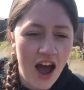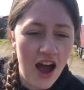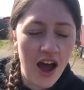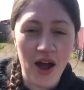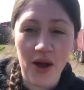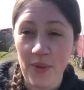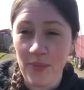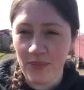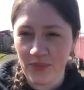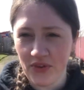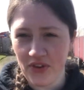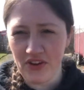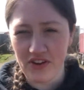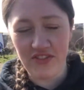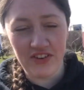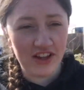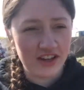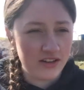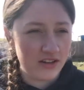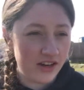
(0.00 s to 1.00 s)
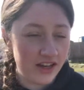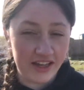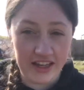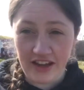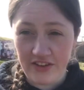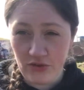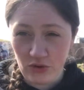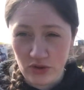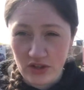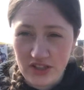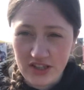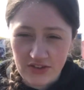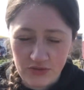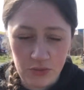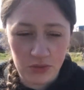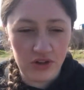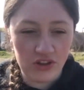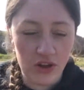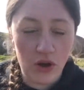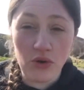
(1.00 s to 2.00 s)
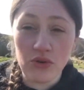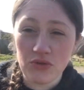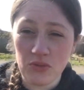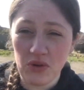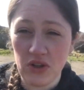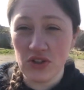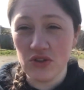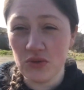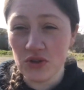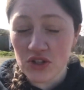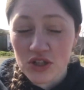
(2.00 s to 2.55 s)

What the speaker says: I've had an AK-47, one of the older ones,